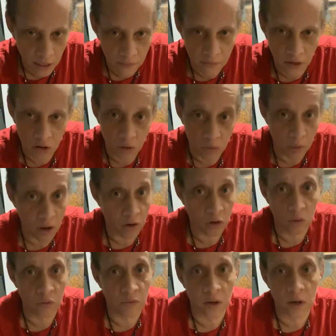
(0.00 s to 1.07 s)
They're around
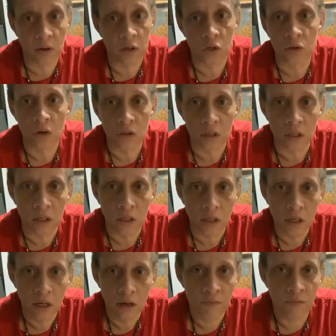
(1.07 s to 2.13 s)
you very strongly.
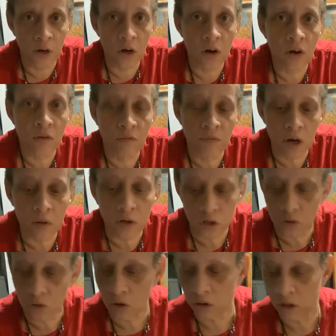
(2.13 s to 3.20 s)
Very, very
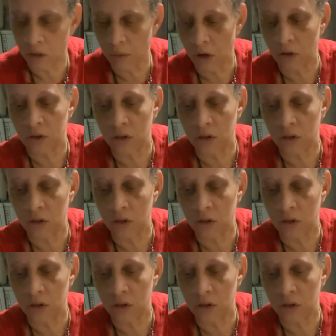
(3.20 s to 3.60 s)
strongly around you.